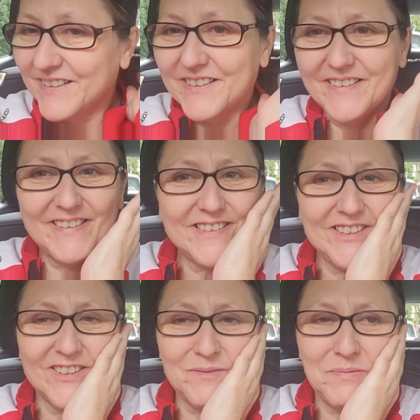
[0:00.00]
Oh,
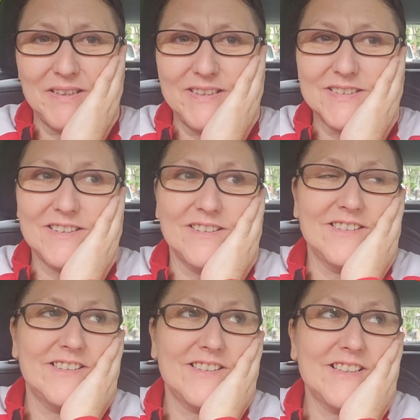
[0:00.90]
God, please,
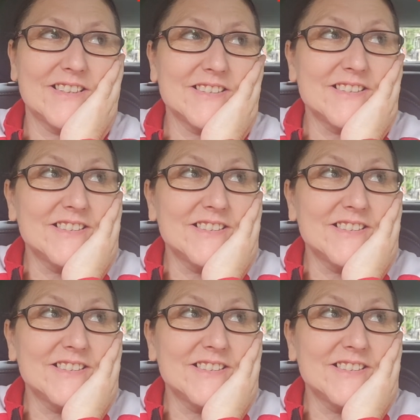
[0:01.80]
God, guys.